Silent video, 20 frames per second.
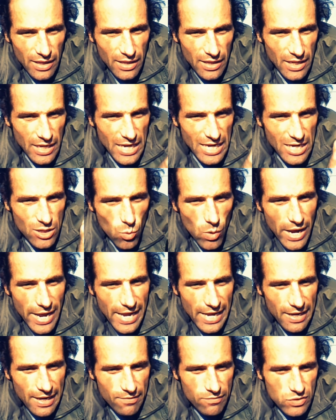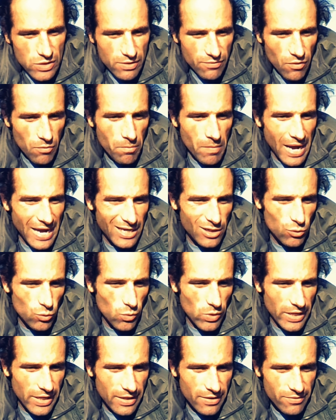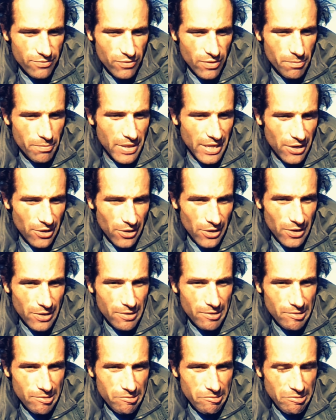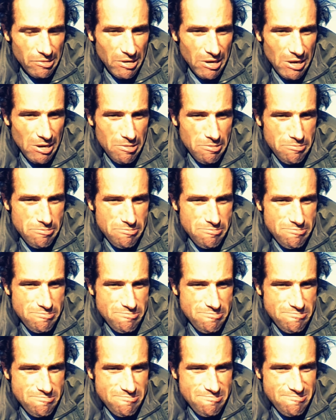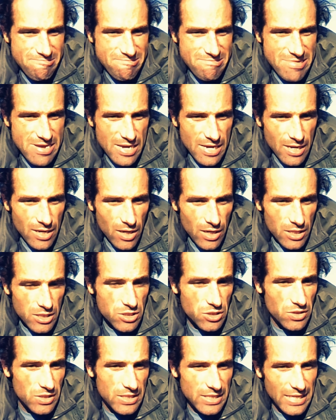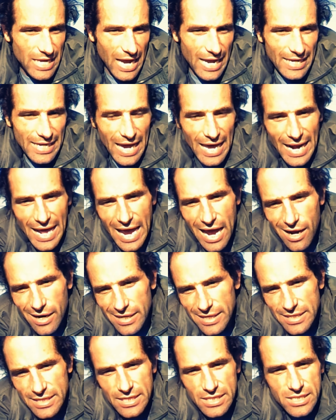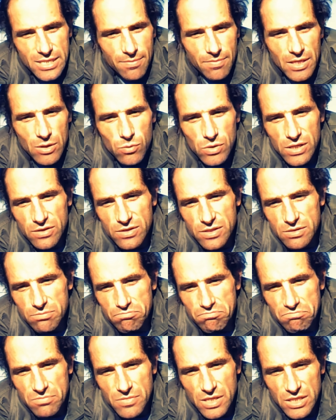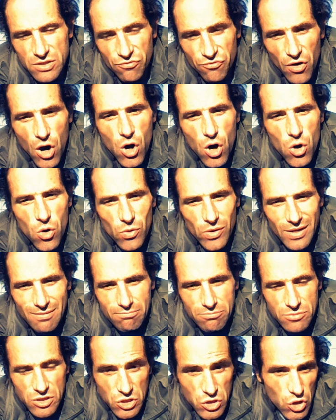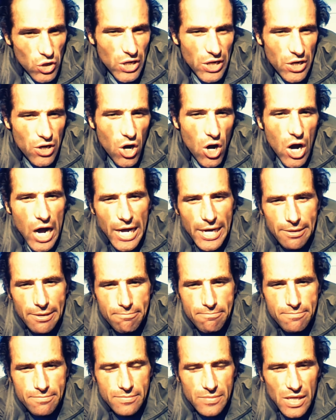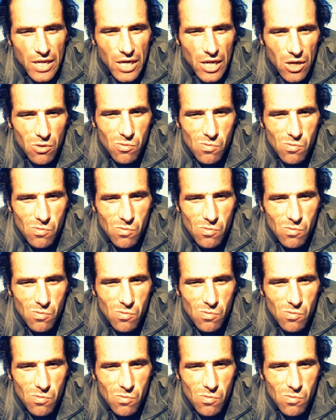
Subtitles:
heat waves of a microwave emitter. You know, as soon as the guy got out, he did something with his phone and to turn it on. You know,